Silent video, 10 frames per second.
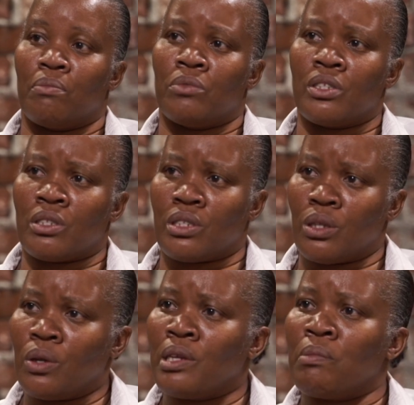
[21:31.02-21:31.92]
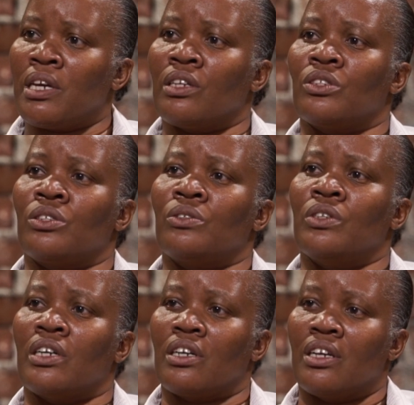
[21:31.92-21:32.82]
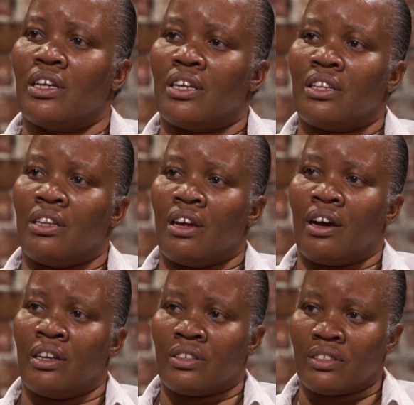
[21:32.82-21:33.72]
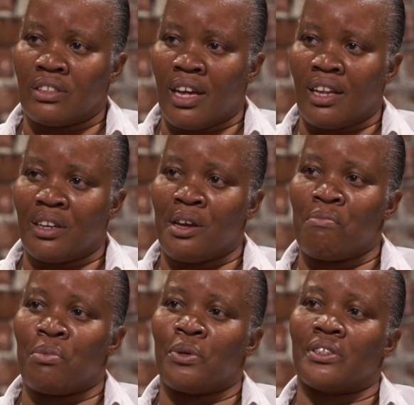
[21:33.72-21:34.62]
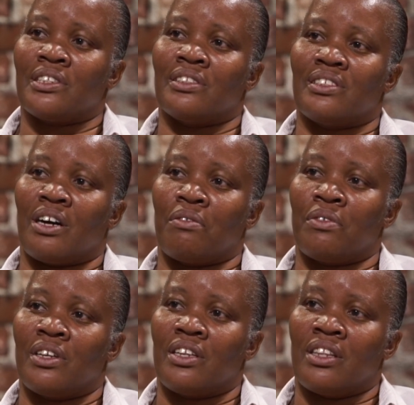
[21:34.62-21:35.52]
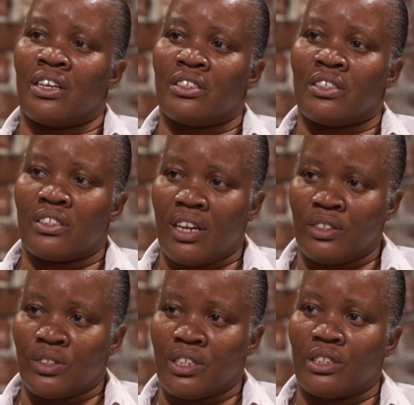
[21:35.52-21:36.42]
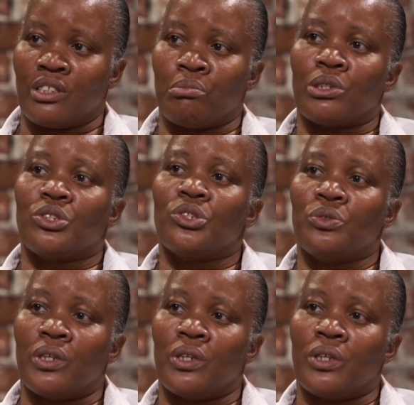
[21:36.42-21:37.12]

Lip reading: just slowly making sure they understand the importance of not just education, but true